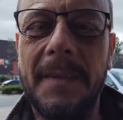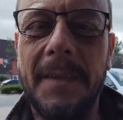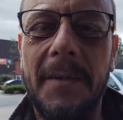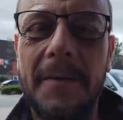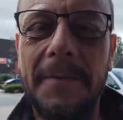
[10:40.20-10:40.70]

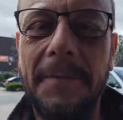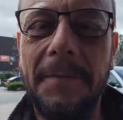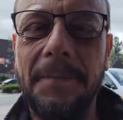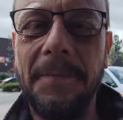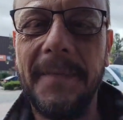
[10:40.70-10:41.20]
So
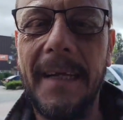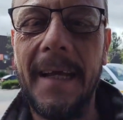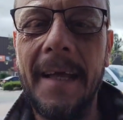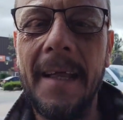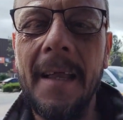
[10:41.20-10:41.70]
yeah.
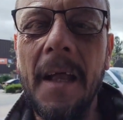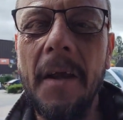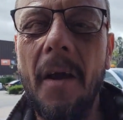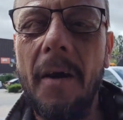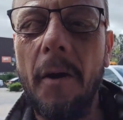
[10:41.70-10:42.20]

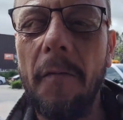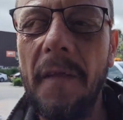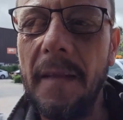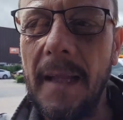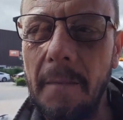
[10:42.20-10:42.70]
No, I don't
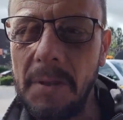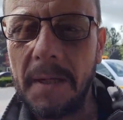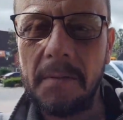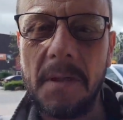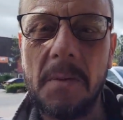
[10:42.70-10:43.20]
think the
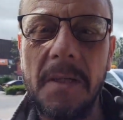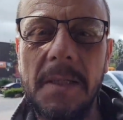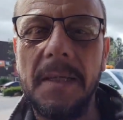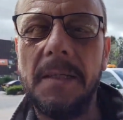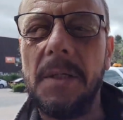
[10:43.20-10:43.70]
camshafts are
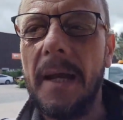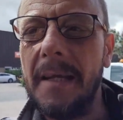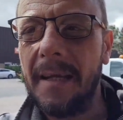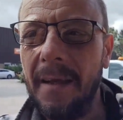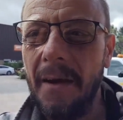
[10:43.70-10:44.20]
twisted, Jake.
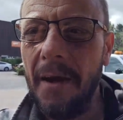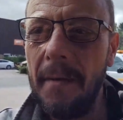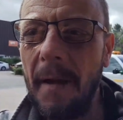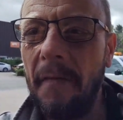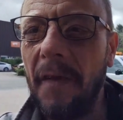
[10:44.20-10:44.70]

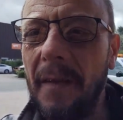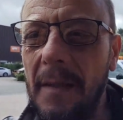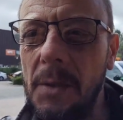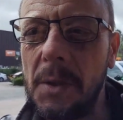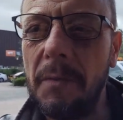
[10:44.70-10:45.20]
Um, I think they're
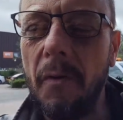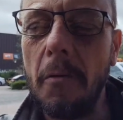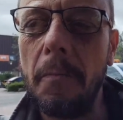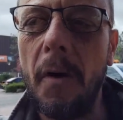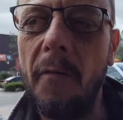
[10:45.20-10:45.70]
just the
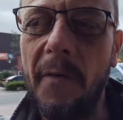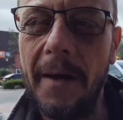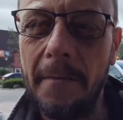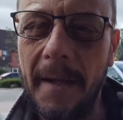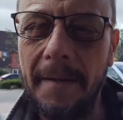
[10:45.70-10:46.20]
wrong
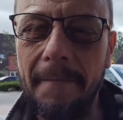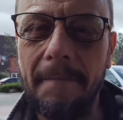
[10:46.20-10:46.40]
profile, mate.